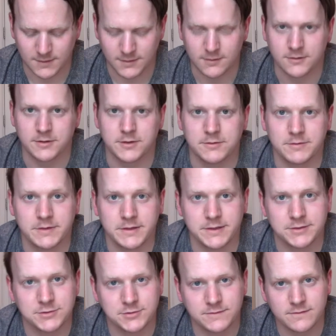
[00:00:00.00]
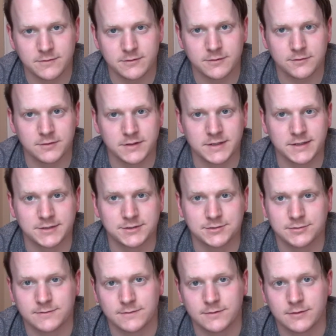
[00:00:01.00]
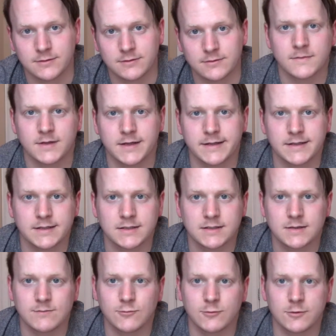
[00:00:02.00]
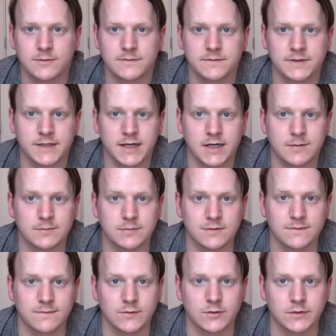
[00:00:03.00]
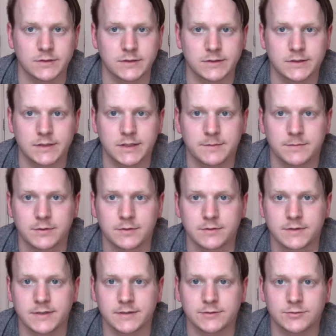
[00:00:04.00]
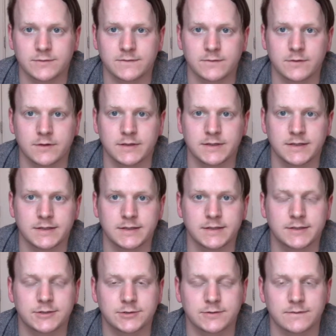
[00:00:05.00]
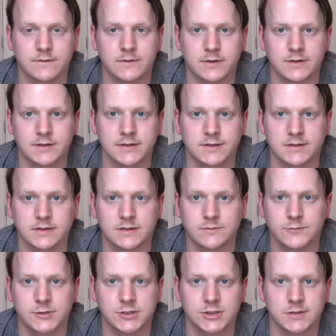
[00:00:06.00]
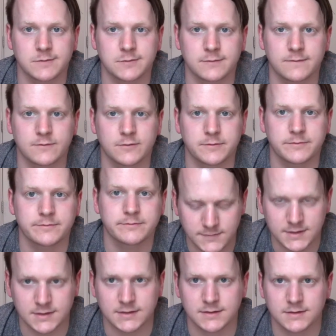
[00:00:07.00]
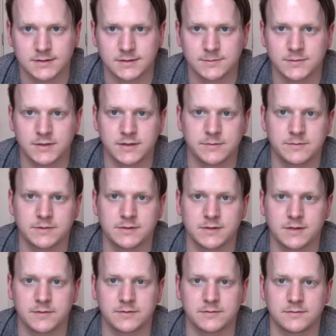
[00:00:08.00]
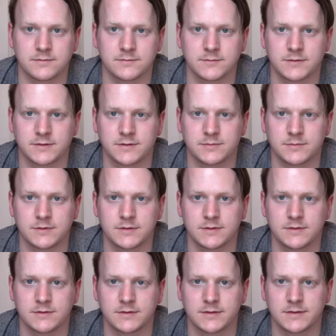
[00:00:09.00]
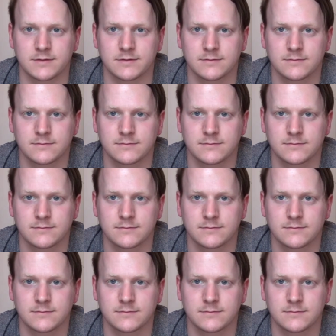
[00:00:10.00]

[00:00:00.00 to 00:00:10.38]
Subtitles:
Are you an introvert or an extrovert? I guess I'm more of an ambivert. I'm both introverted and extroverted in some way, shape, or form. Because sometimes I'll want to be, like,